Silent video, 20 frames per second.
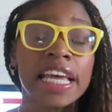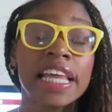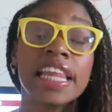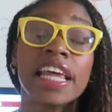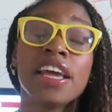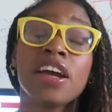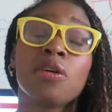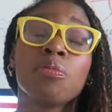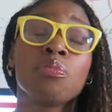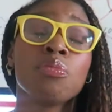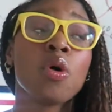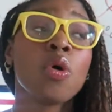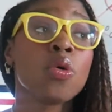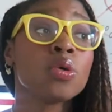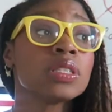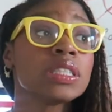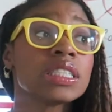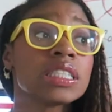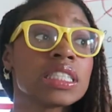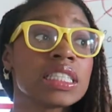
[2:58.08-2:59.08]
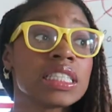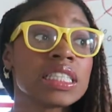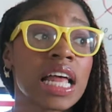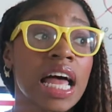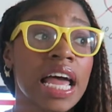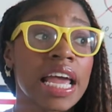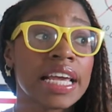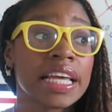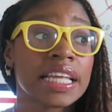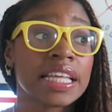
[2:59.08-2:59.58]
they are most
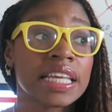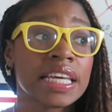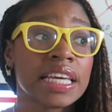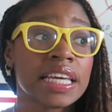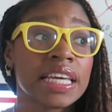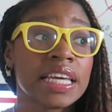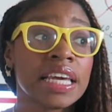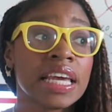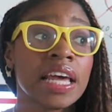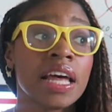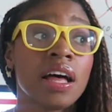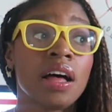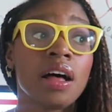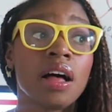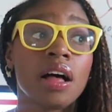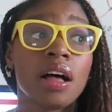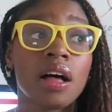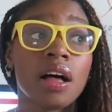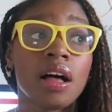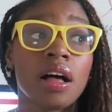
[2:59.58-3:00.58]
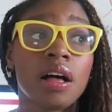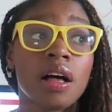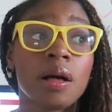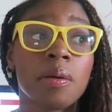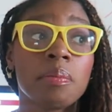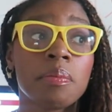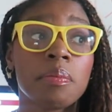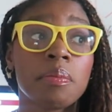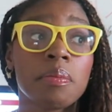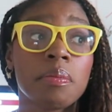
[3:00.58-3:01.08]
likely
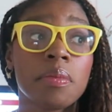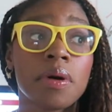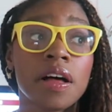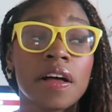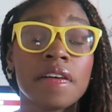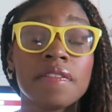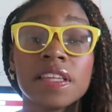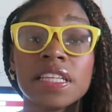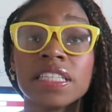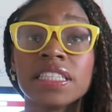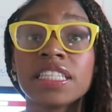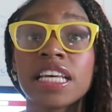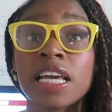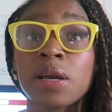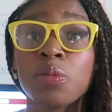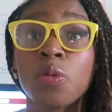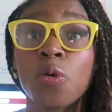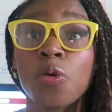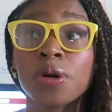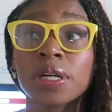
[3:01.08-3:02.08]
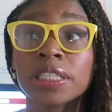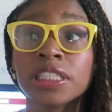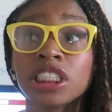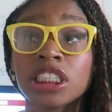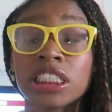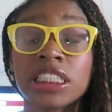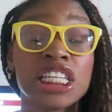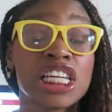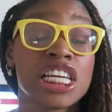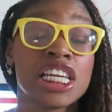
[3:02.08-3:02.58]
of the same
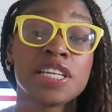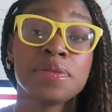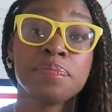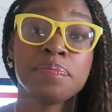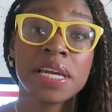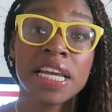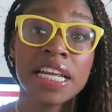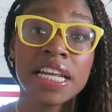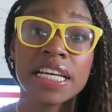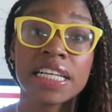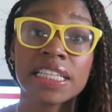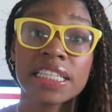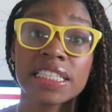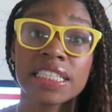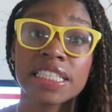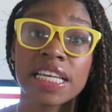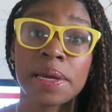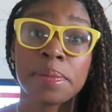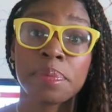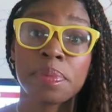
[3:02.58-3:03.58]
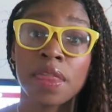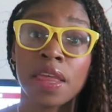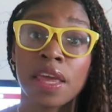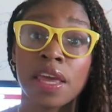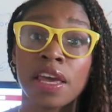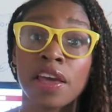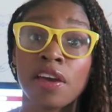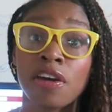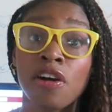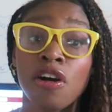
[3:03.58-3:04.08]
origin and meaning the same
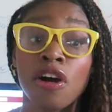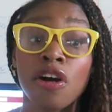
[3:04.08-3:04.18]
thing.